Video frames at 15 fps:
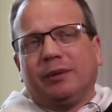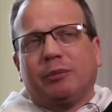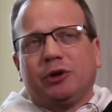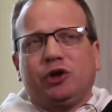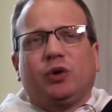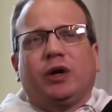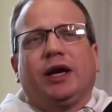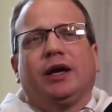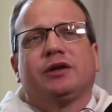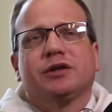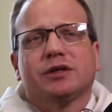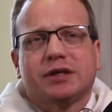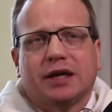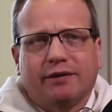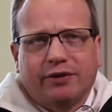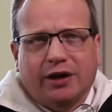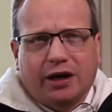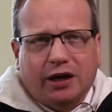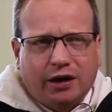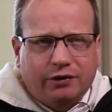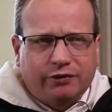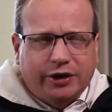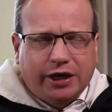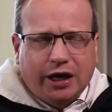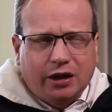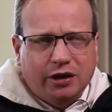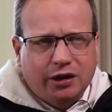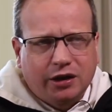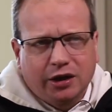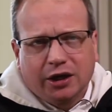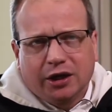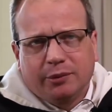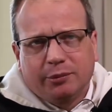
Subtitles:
But you can't just have that kind of reality,